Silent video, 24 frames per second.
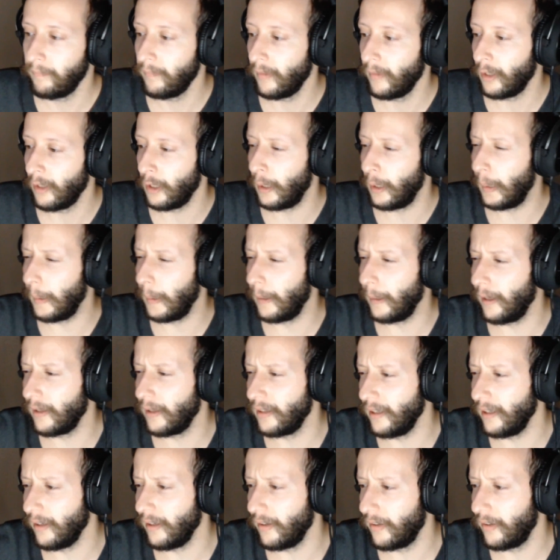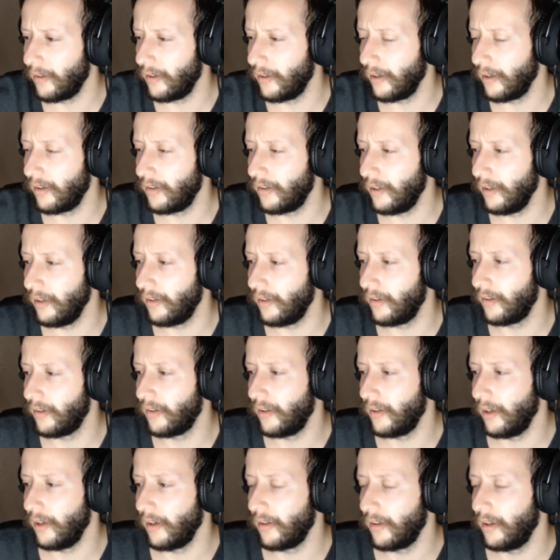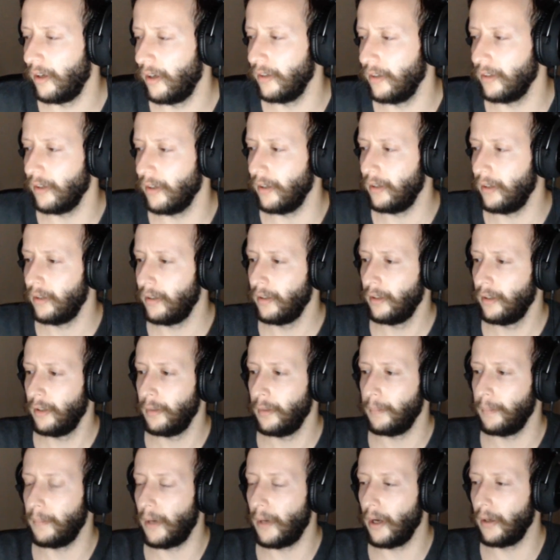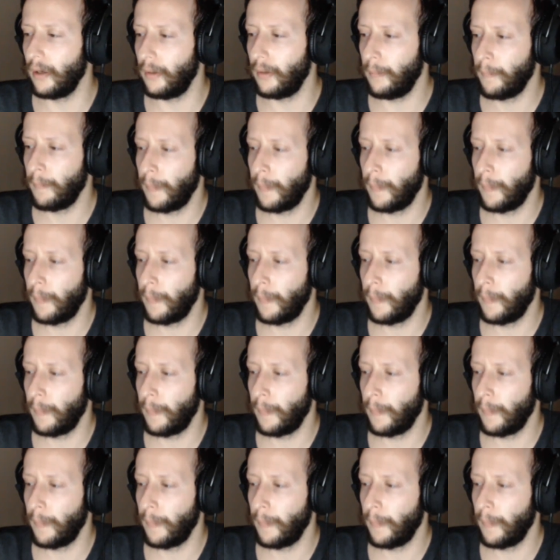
I think 6600 model.